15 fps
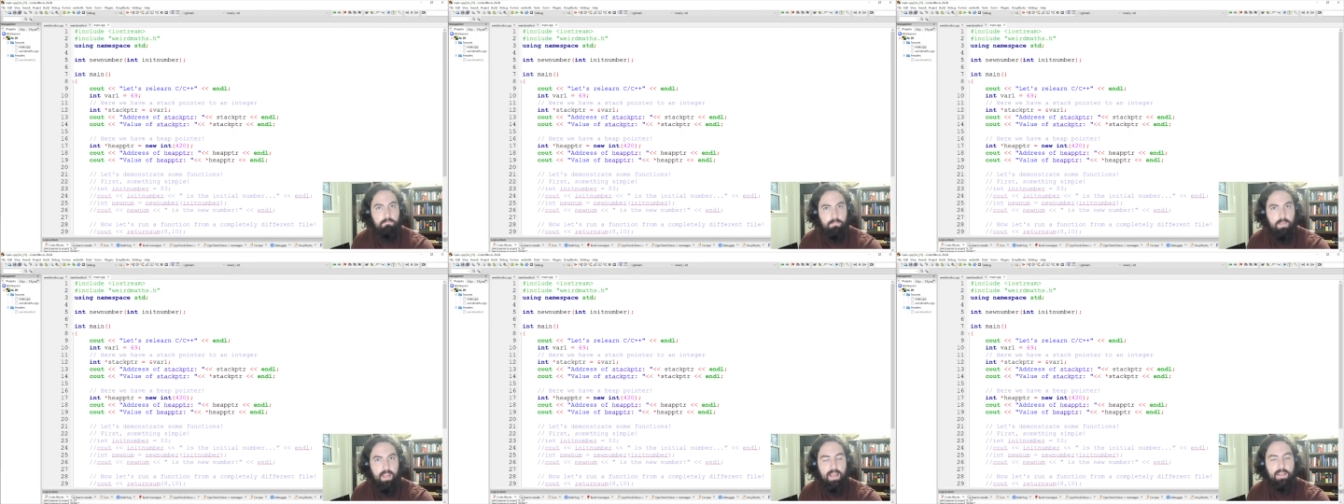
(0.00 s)

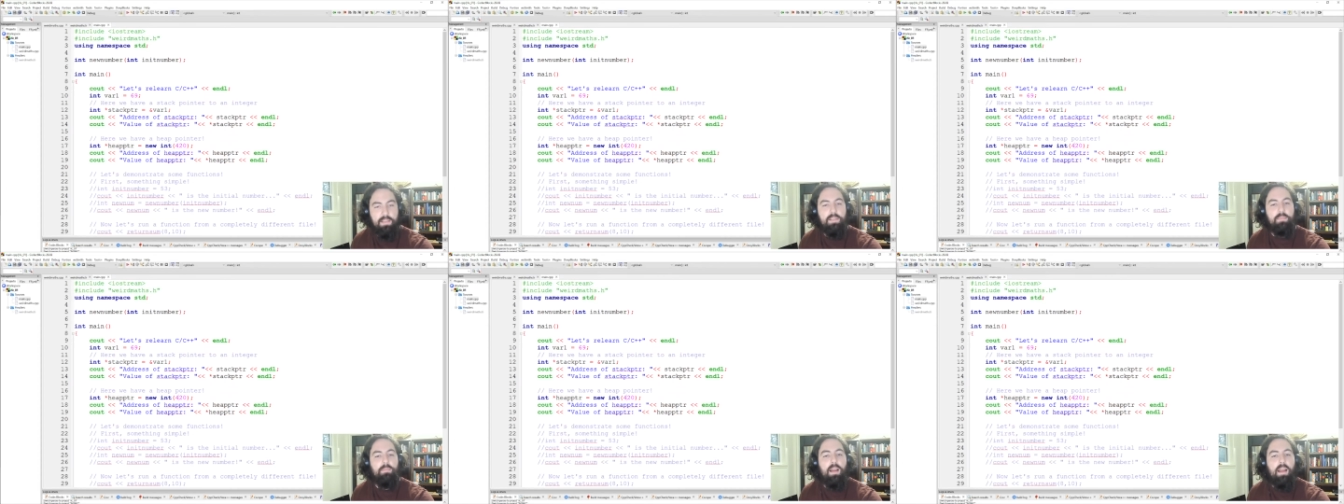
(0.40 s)

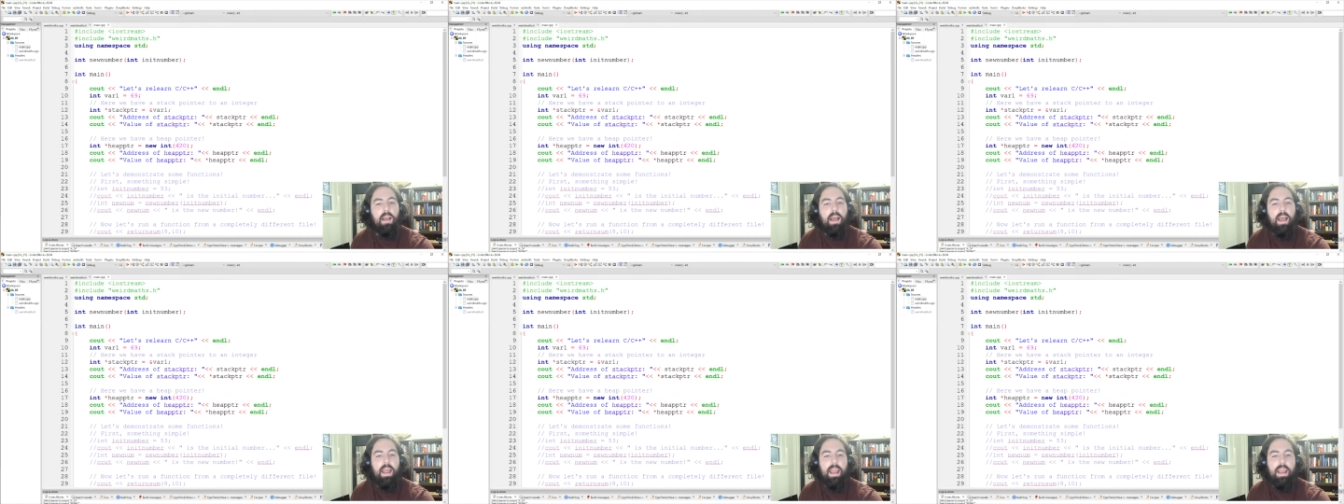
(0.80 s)
yes,
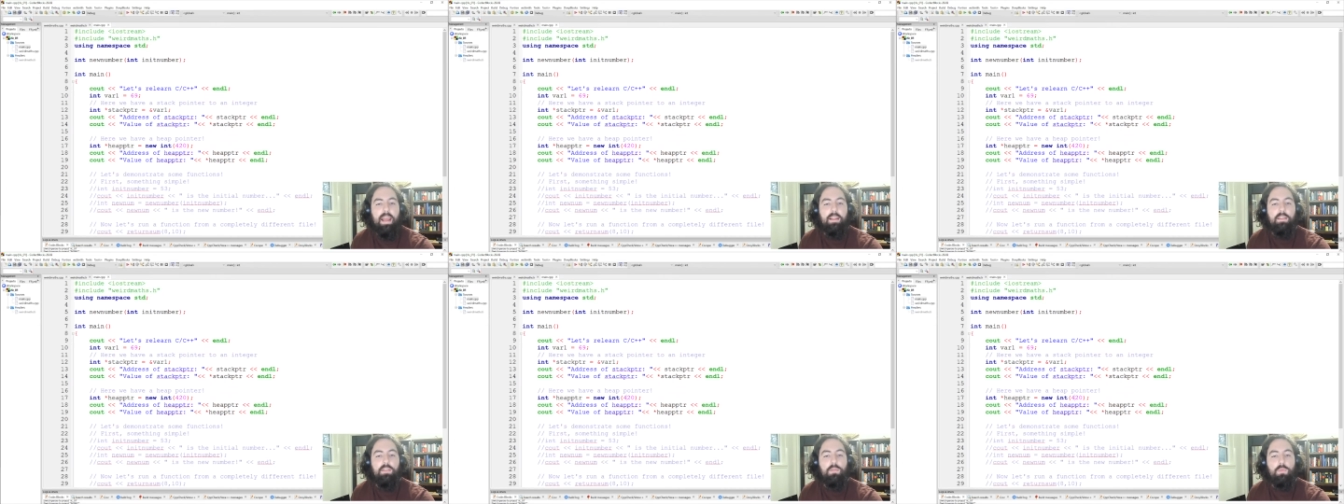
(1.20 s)

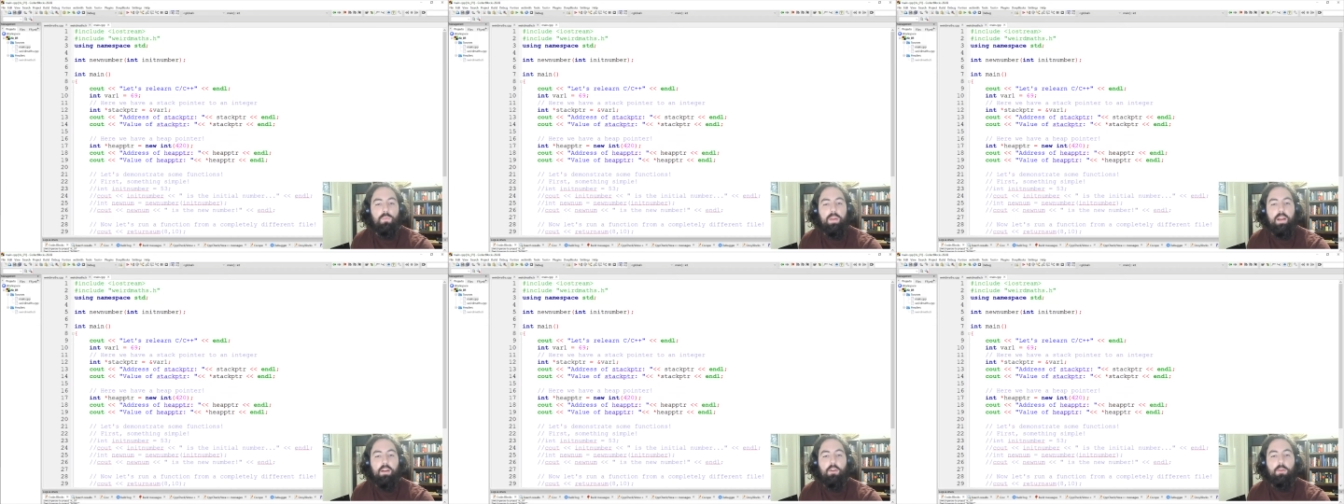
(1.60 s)
and
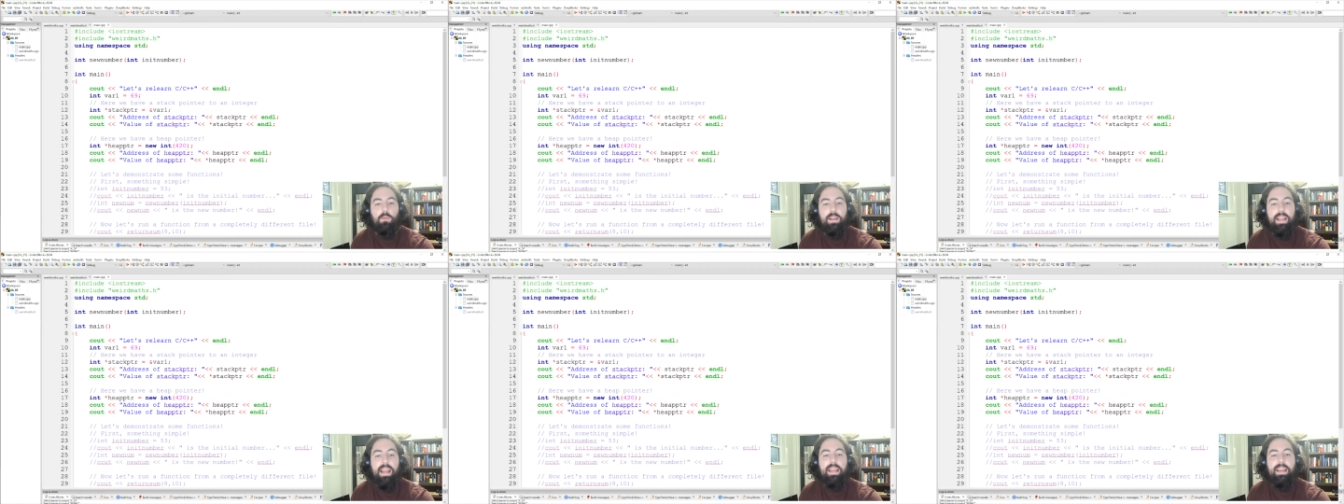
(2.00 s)
we are
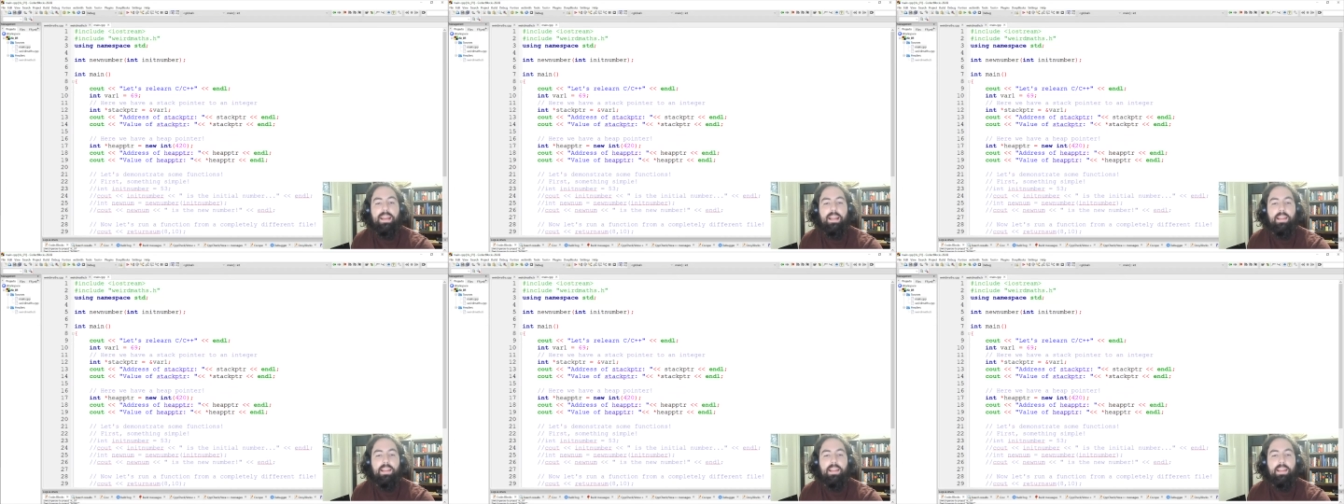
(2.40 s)
creating